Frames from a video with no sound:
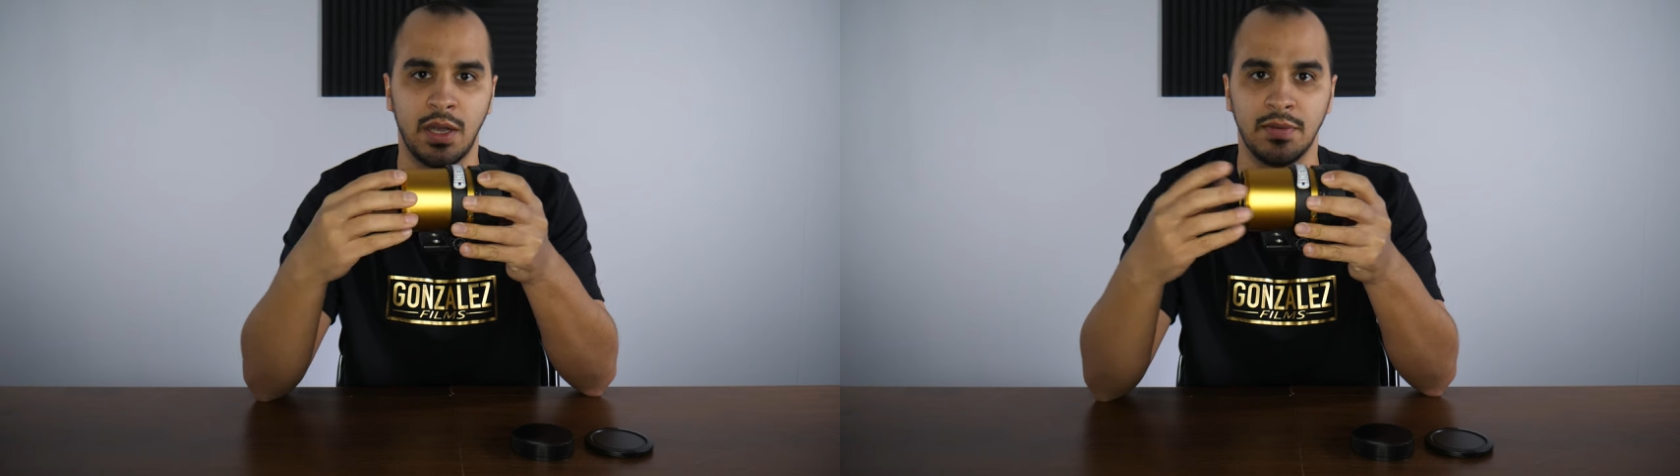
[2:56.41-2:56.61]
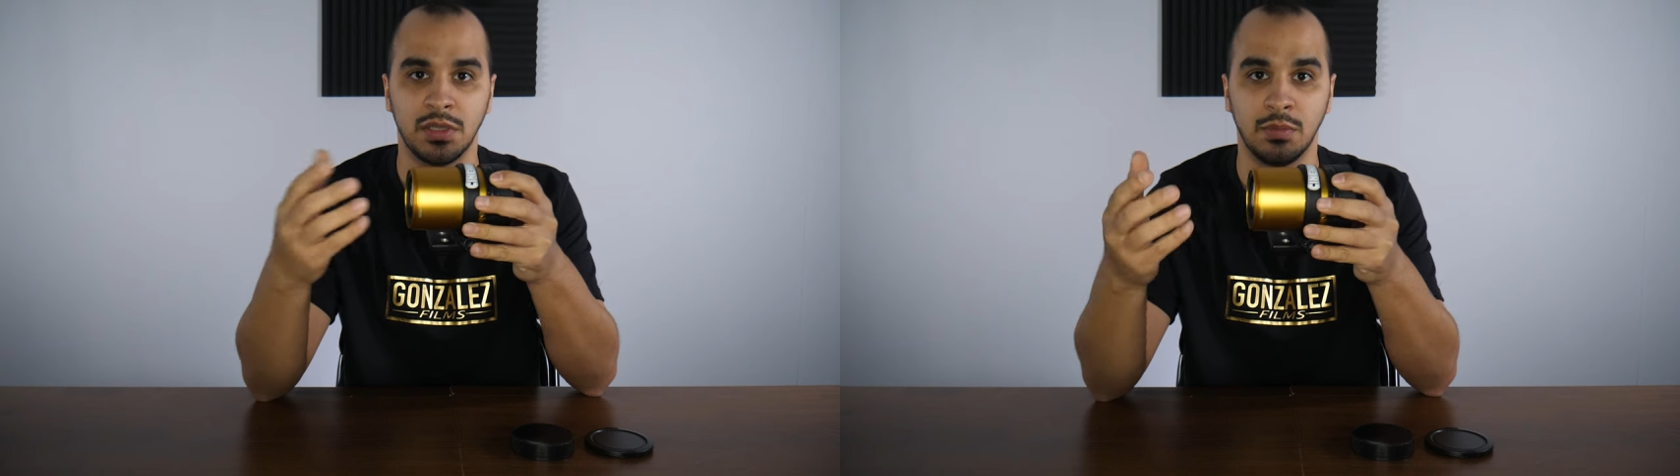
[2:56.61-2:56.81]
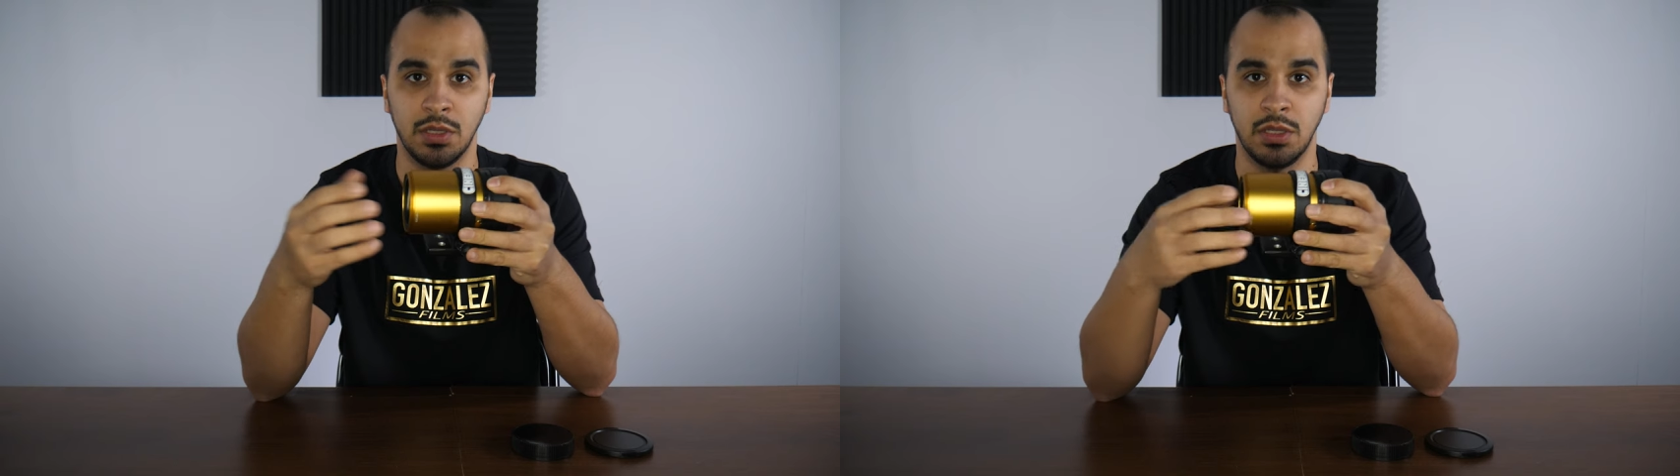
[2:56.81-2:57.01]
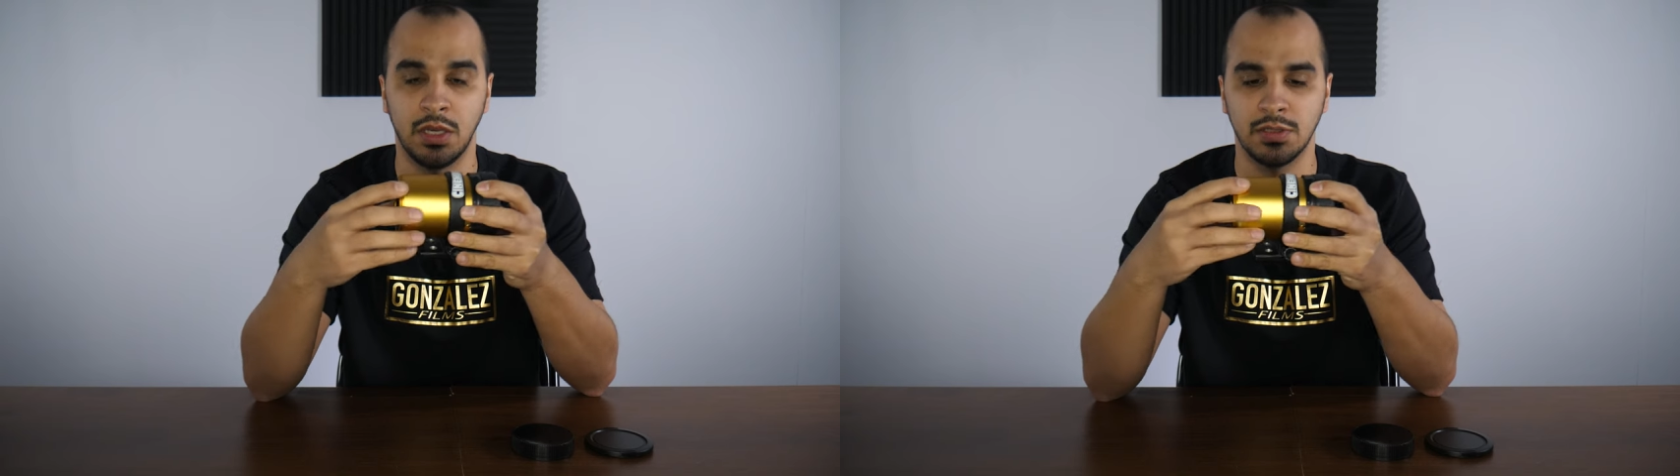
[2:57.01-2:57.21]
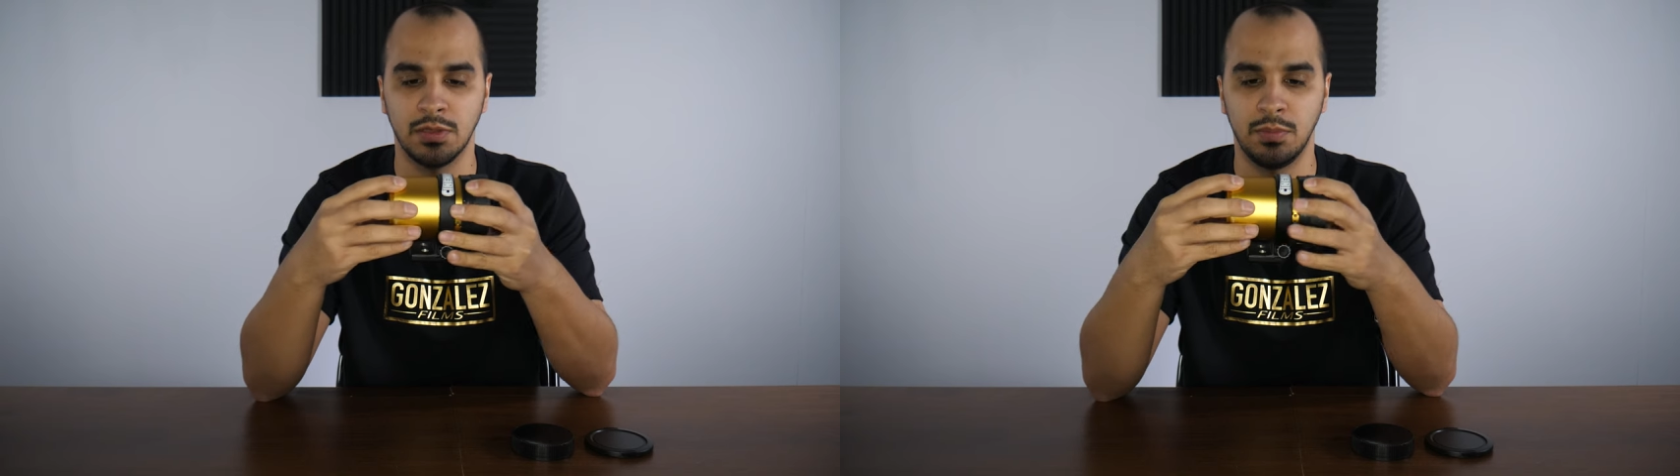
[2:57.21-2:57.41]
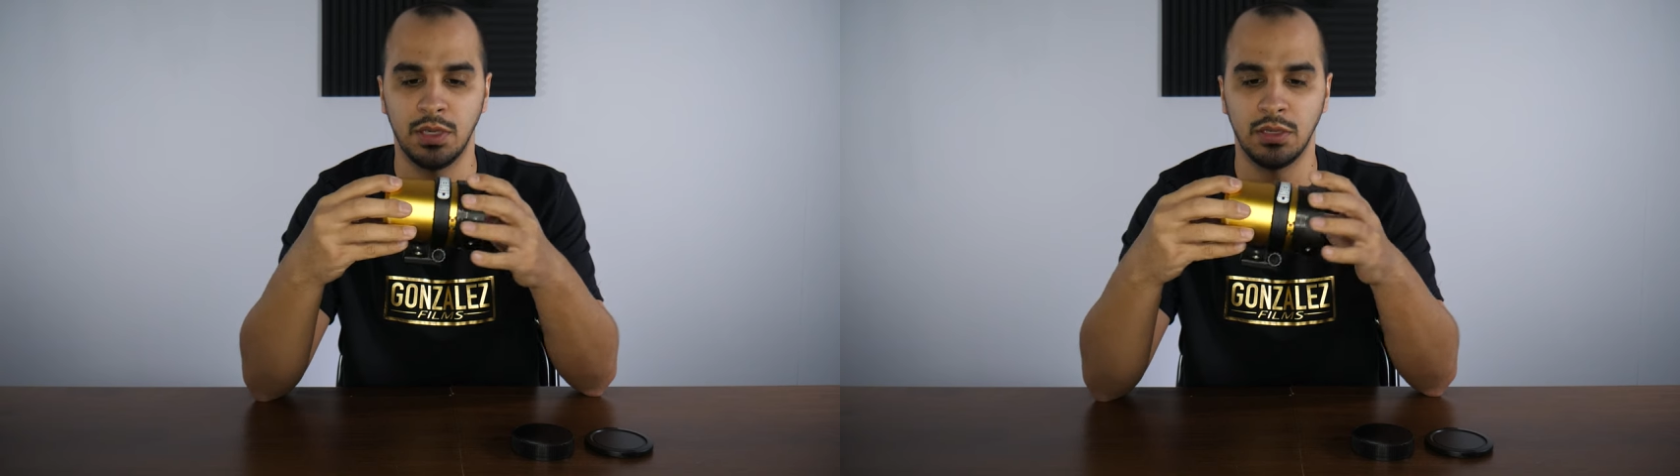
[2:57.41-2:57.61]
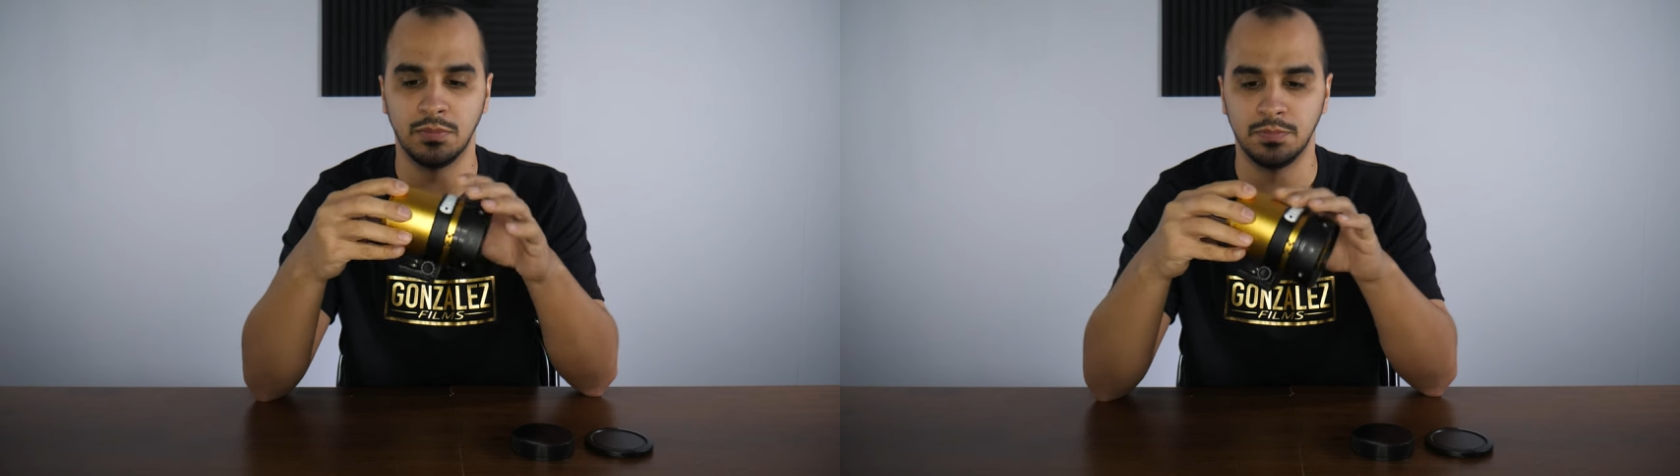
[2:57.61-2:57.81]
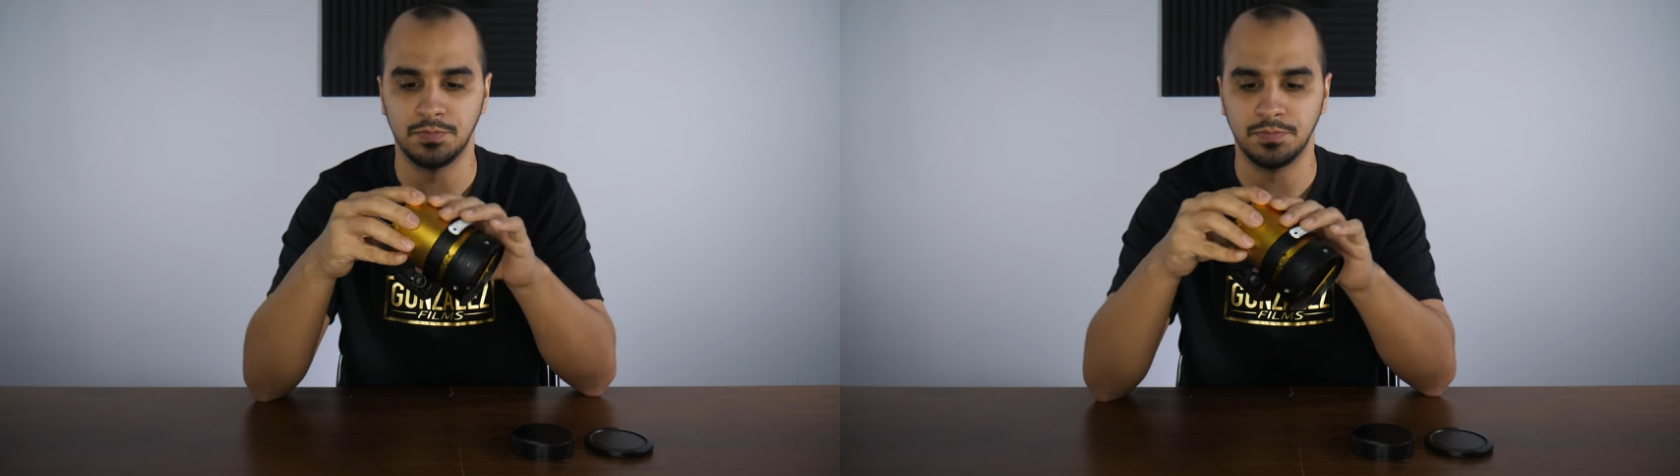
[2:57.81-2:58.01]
have something custom made.